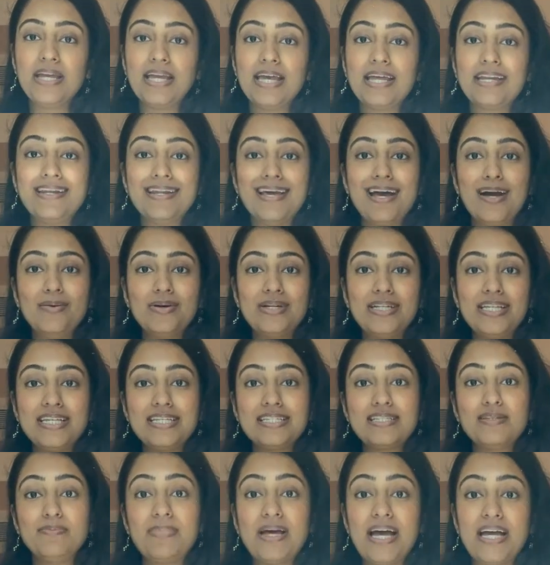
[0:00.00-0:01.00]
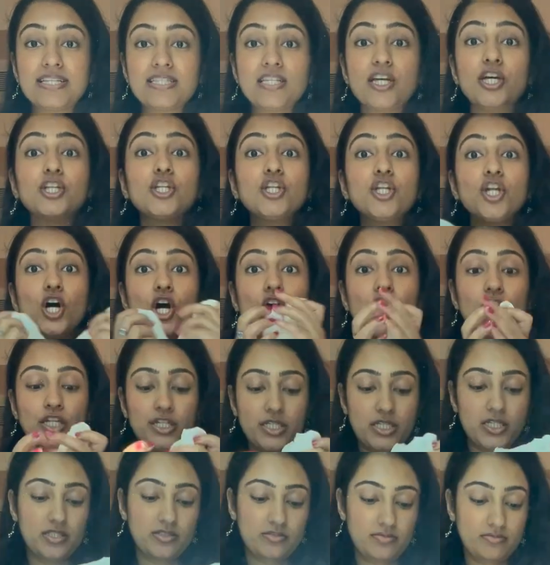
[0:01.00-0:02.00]
and nowadays the bags are not
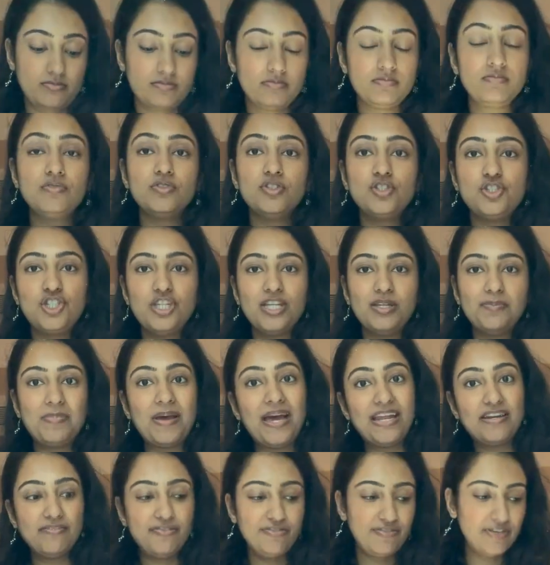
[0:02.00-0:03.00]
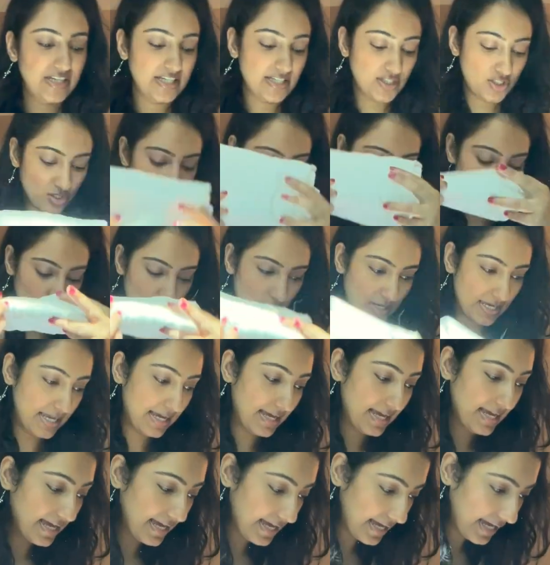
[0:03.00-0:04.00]
cheap and free, so
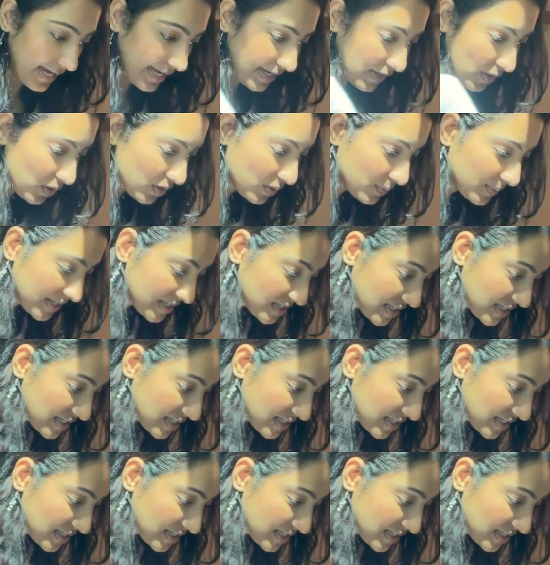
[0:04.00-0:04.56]
I always